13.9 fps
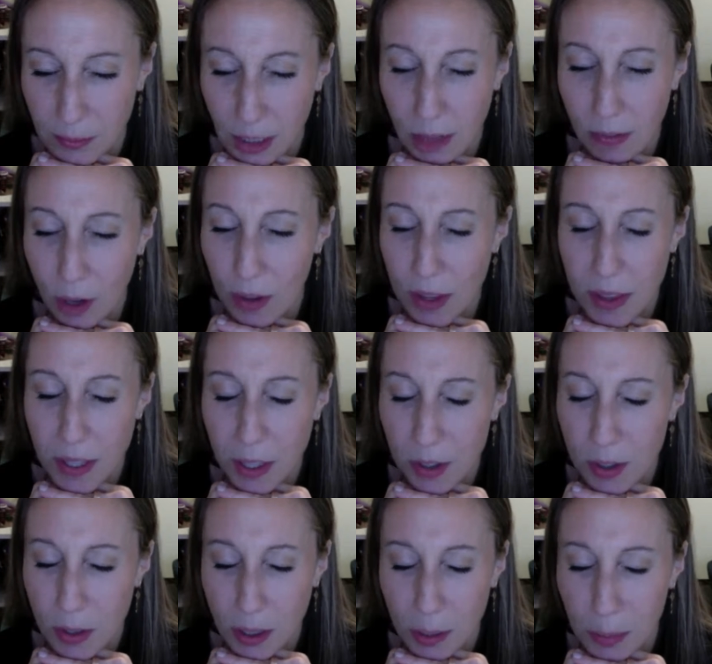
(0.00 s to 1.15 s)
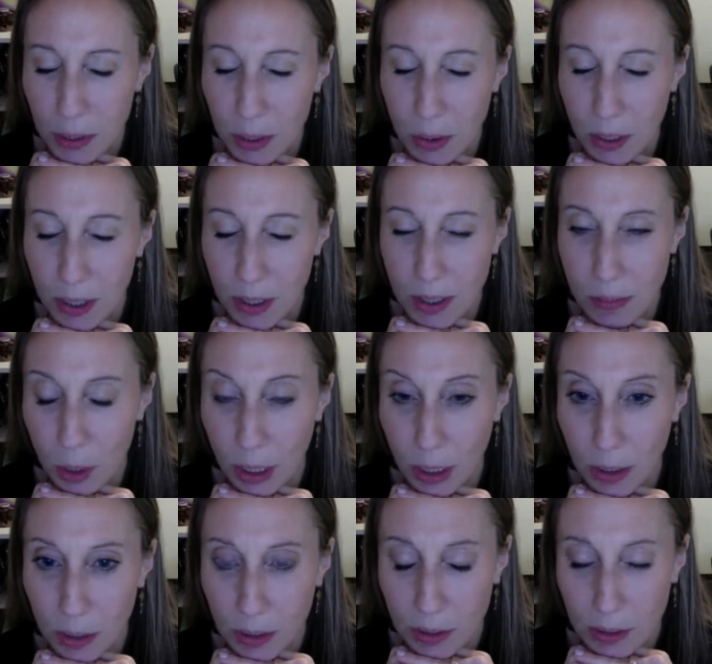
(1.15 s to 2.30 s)
Of all the things you could be doing this
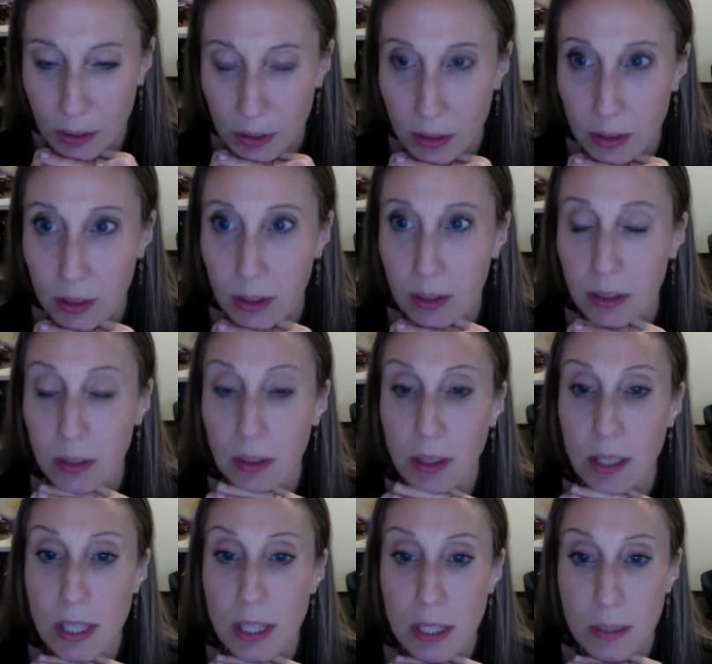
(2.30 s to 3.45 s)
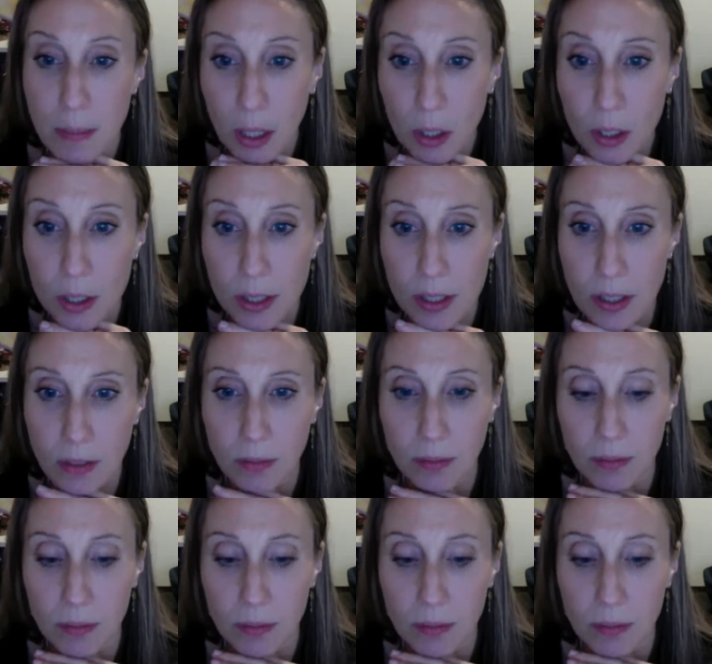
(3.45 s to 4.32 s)
morning, this is Malchus.